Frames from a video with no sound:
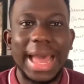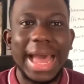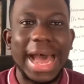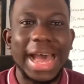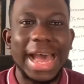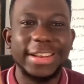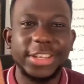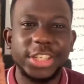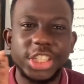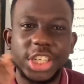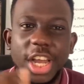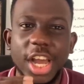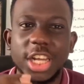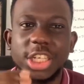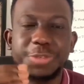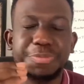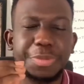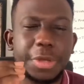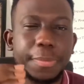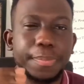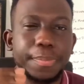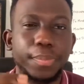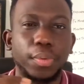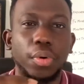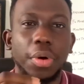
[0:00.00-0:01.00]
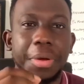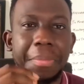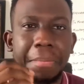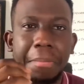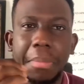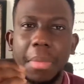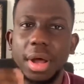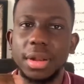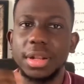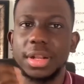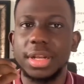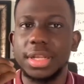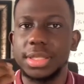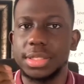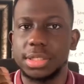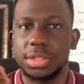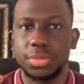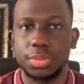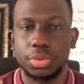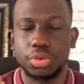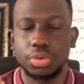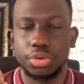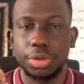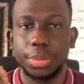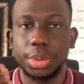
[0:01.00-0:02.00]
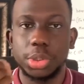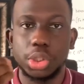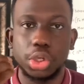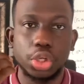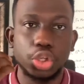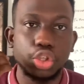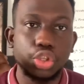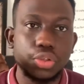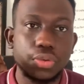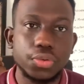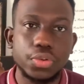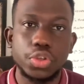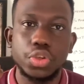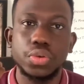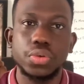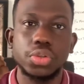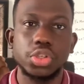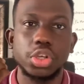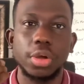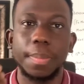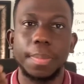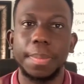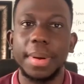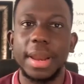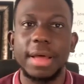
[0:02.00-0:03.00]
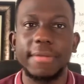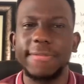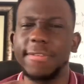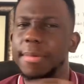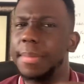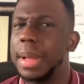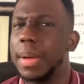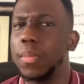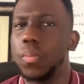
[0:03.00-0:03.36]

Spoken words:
and charge people a monthly subscription to use your platform,